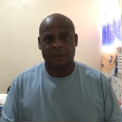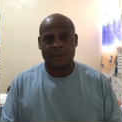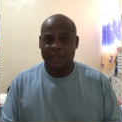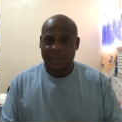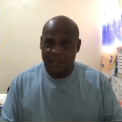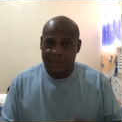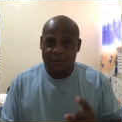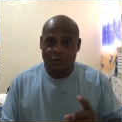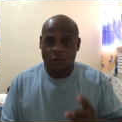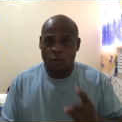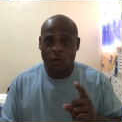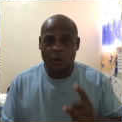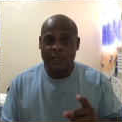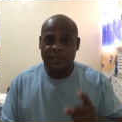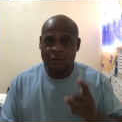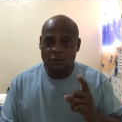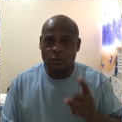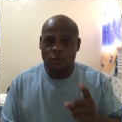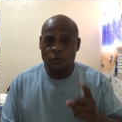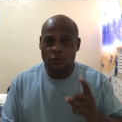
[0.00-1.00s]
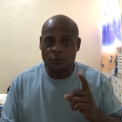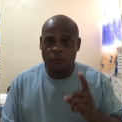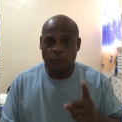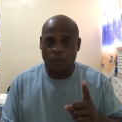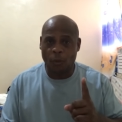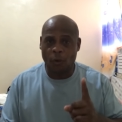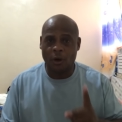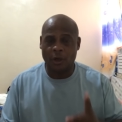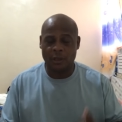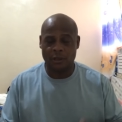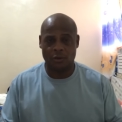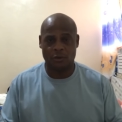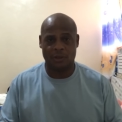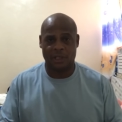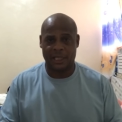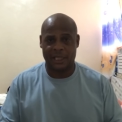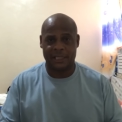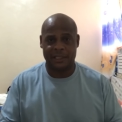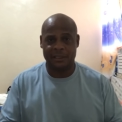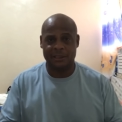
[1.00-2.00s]
He's going to spoil you,
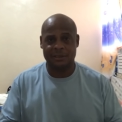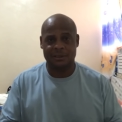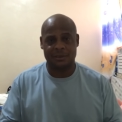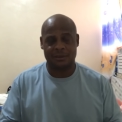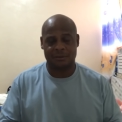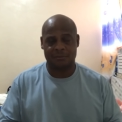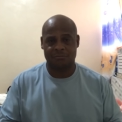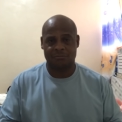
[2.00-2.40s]
ladies.